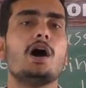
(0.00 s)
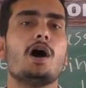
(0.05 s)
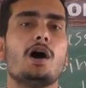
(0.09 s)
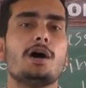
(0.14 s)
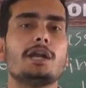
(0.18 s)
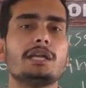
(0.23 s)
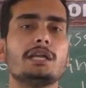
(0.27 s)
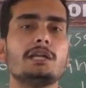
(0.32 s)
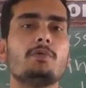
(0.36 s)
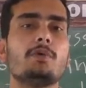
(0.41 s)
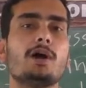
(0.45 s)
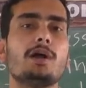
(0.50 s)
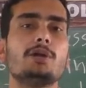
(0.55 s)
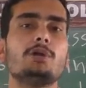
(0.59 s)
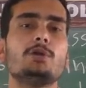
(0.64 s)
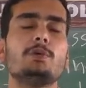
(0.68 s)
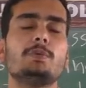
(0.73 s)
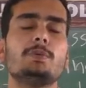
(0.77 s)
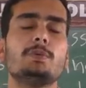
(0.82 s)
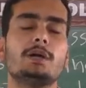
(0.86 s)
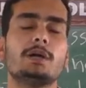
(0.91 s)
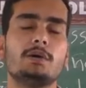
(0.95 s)
or he
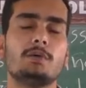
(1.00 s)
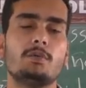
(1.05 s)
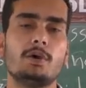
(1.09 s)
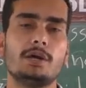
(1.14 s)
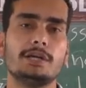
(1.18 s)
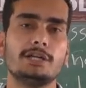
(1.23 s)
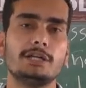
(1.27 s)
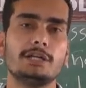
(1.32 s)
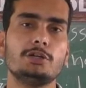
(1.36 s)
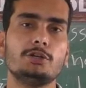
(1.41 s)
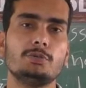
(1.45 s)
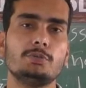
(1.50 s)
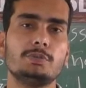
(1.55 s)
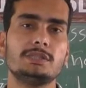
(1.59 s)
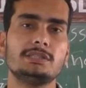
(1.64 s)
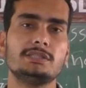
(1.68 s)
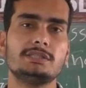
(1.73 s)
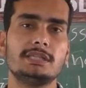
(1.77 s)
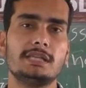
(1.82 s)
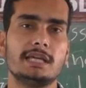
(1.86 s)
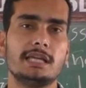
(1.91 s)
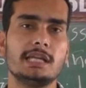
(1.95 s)
wanted to be
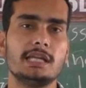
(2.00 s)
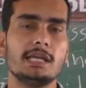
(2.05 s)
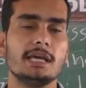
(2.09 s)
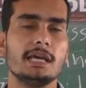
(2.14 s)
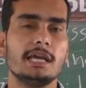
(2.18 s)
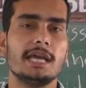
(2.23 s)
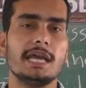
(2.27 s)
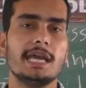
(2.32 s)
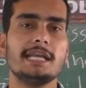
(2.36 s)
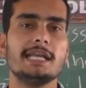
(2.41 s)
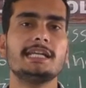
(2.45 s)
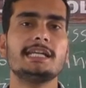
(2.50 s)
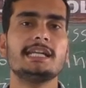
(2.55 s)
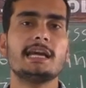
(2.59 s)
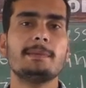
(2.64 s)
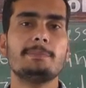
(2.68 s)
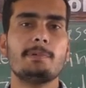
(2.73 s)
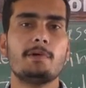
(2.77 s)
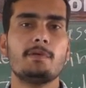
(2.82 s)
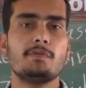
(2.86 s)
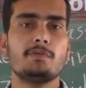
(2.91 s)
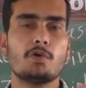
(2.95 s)
sell any
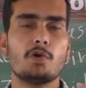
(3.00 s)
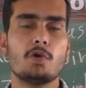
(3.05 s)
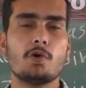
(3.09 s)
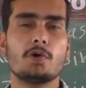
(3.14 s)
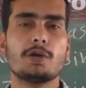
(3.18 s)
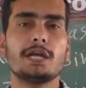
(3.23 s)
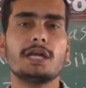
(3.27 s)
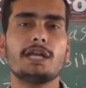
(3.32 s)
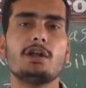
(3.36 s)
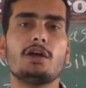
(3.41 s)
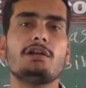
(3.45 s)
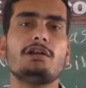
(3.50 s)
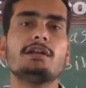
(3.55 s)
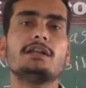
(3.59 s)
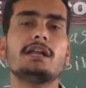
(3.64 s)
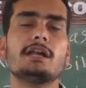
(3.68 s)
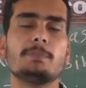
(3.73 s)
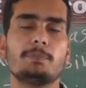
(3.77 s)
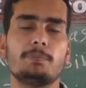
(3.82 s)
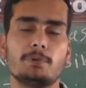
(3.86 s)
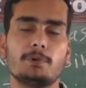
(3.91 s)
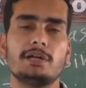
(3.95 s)
type of cocaine or
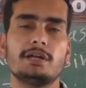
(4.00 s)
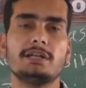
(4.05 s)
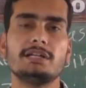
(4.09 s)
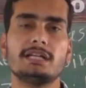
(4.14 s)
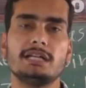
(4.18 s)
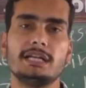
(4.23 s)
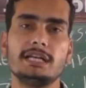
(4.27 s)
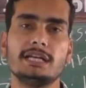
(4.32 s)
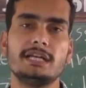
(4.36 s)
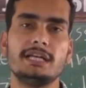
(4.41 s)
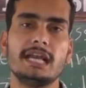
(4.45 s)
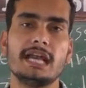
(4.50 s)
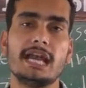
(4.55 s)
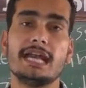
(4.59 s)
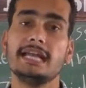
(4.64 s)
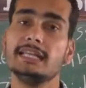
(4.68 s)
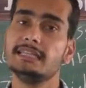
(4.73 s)
drug product in India.